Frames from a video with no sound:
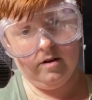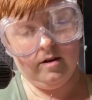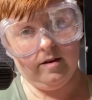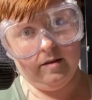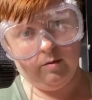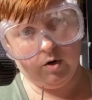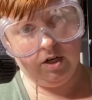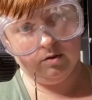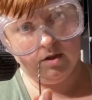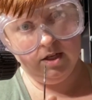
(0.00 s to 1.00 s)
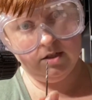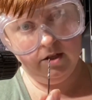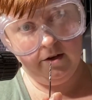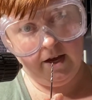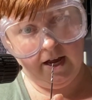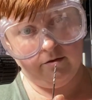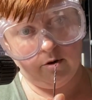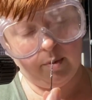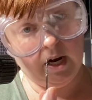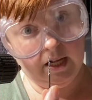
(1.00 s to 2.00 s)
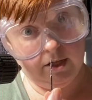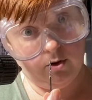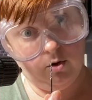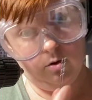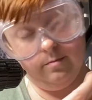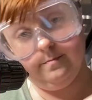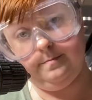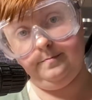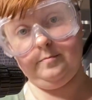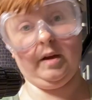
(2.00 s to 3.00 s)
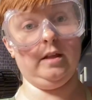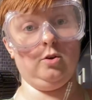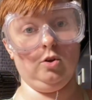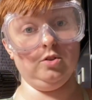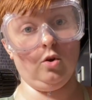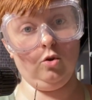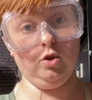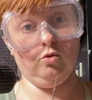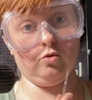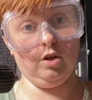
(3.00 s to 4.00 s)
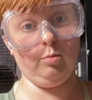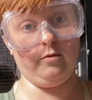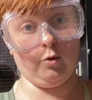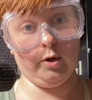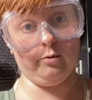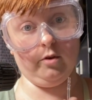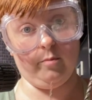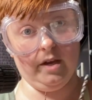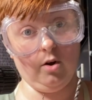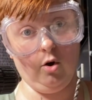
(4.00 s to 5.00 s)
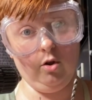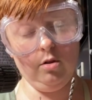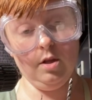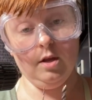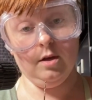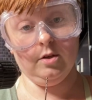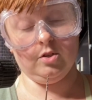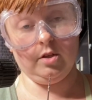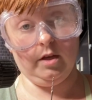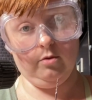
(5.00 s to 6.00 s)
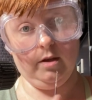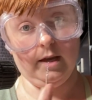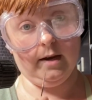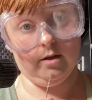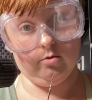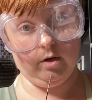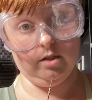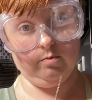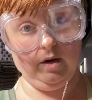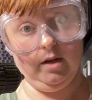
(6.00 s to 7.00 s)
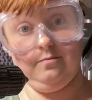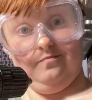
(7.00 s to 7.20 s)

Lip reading: And then we're going to use this little guy for a pilot hole. Pilot hole is a hole you drill before you drill the big hole so that you can get it in the right spot.